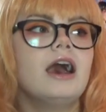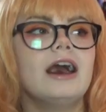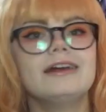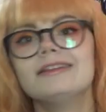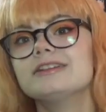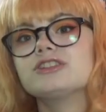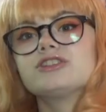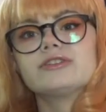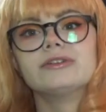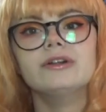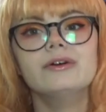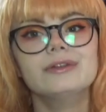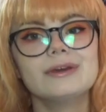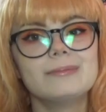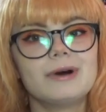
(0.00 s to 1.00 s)
I then
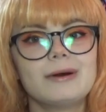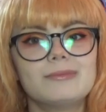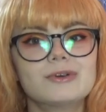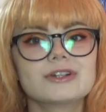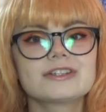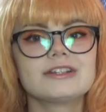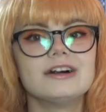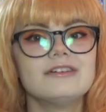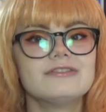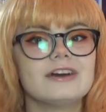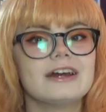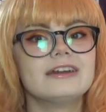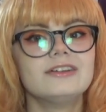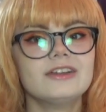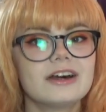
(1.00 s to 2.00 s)
slowly bought more stuff,
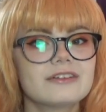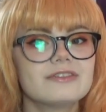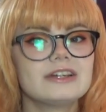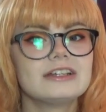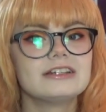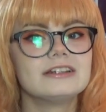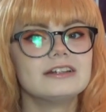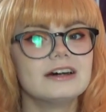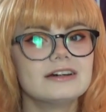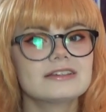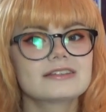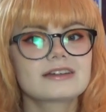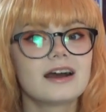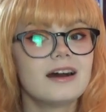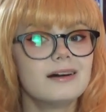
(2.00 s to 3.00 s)
and a lot of it
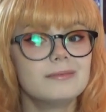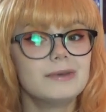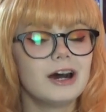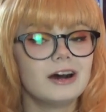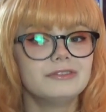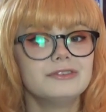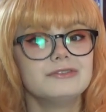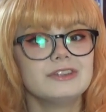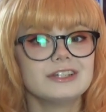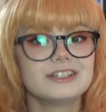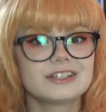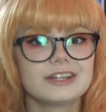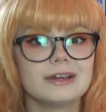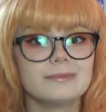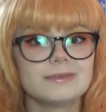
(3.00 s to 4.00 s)
does come off of
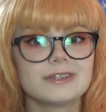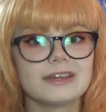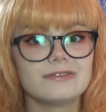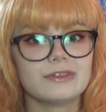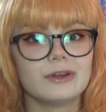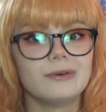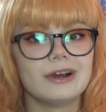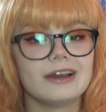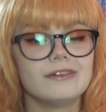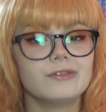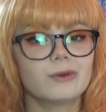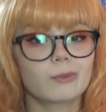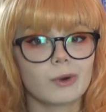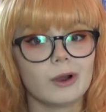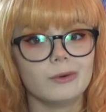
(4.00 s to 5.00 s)
these tips, even though I
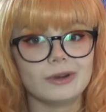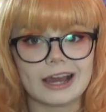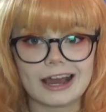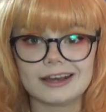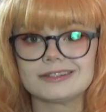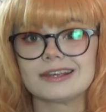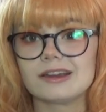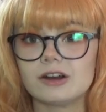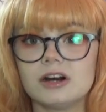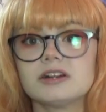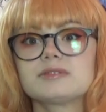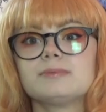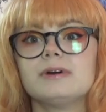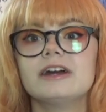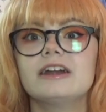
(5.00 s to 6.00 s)
have grown as a
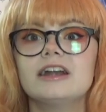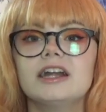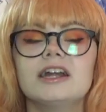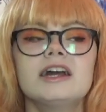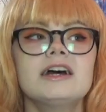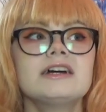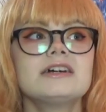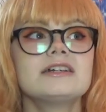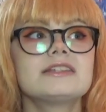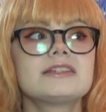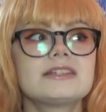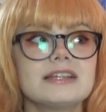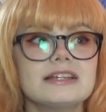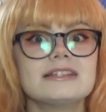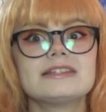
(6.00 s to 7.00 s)
cosplayer
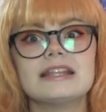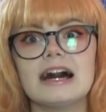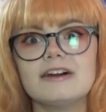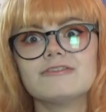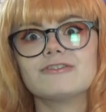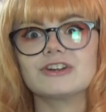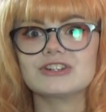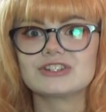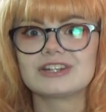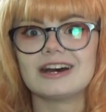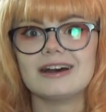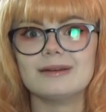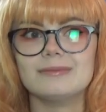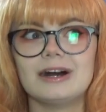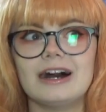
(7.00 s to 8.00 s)
since that first
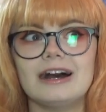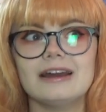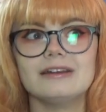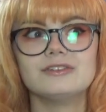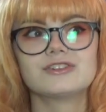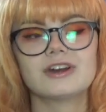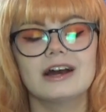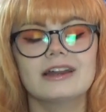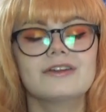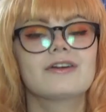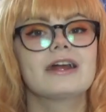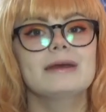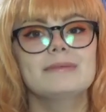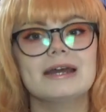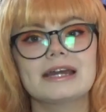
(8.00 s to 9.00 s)
time I tried
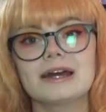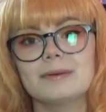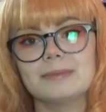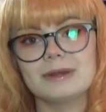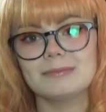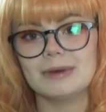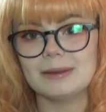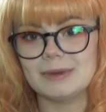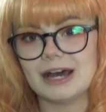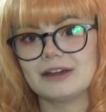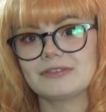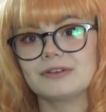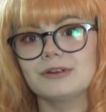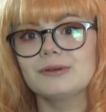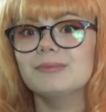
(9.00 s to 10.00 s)
gray makeup in my
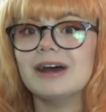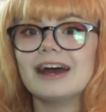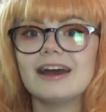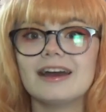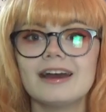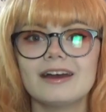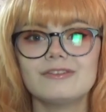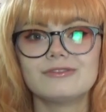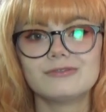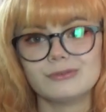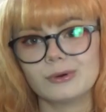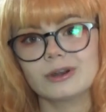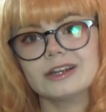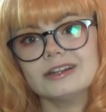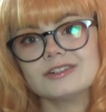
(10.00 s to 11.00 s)
bathroom
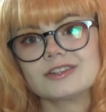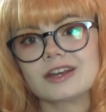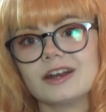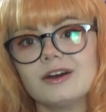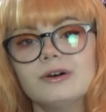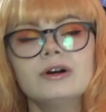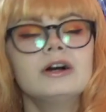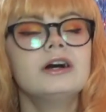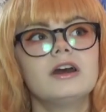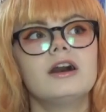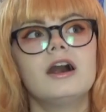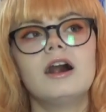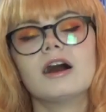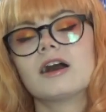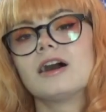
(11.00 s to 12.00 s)
4 years ago.
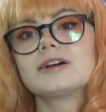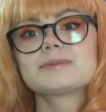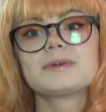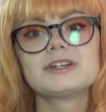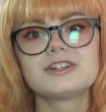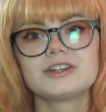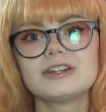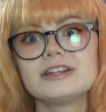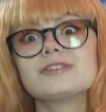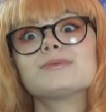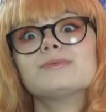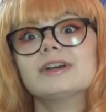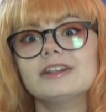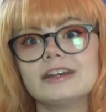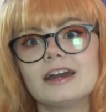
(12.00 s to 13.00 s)
A cosplay journey
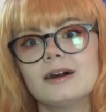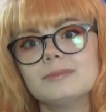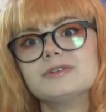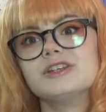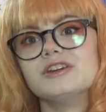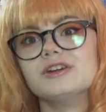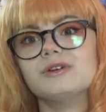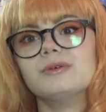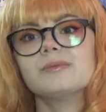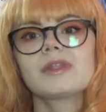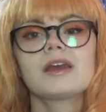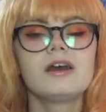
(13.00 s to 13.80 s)
is really up to you.